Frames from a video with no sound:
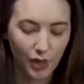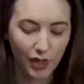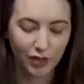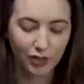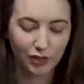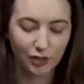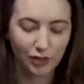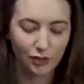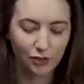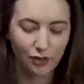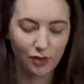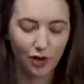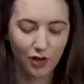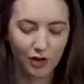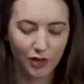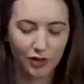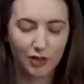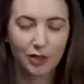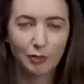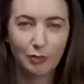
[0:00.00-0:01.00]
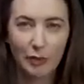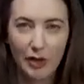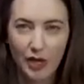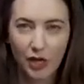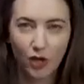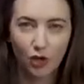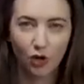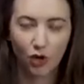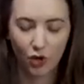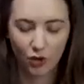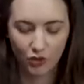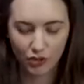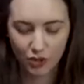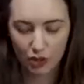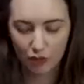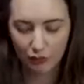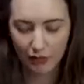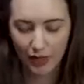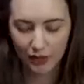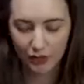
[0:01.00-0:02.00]
when you are spinning your
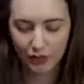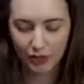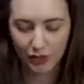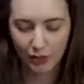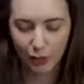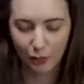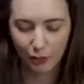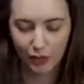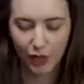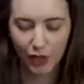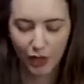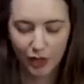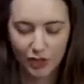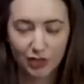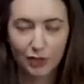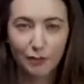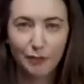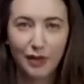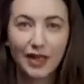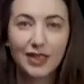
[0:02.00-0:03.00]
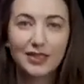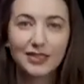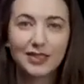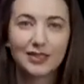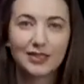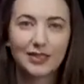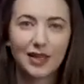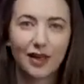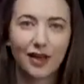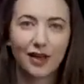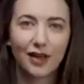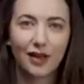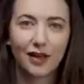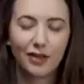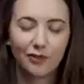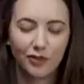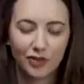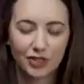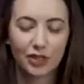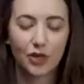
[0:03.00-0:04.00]
console around. So because the base is,
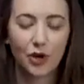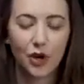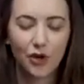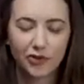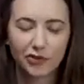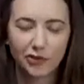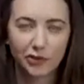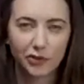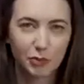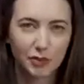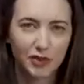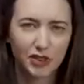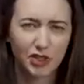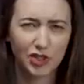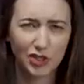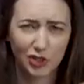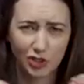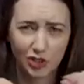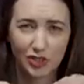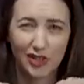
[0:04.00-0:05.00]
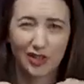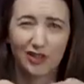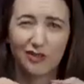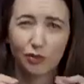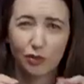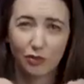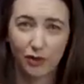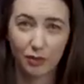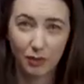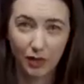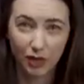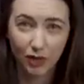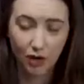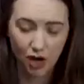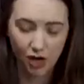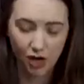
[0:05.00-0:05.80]
if it's in a horizontal position, it's just kind of gripping